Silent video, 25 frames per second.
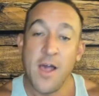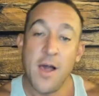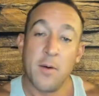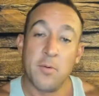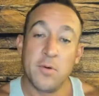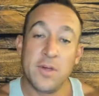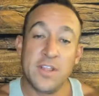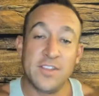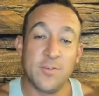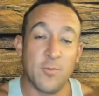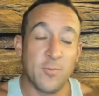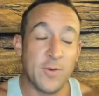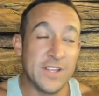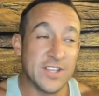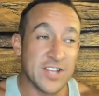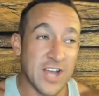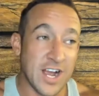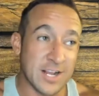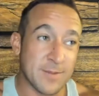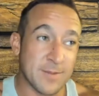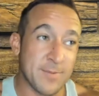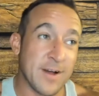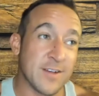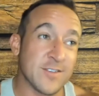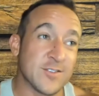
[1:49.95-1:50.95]
We
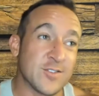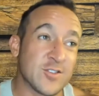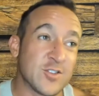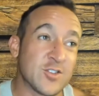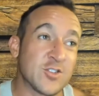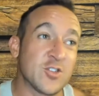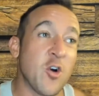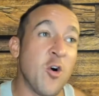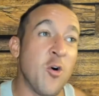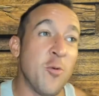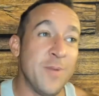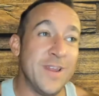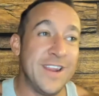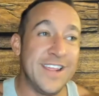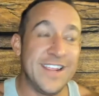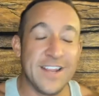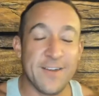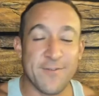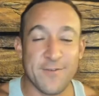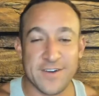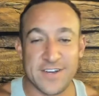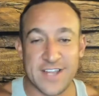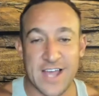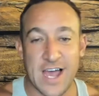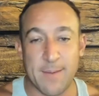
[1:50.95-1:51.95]
talked about so many
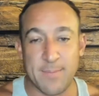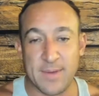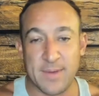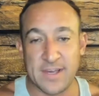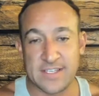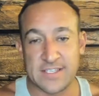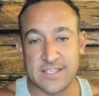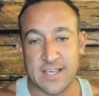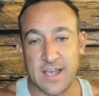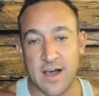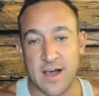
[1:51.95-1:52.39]
different topics,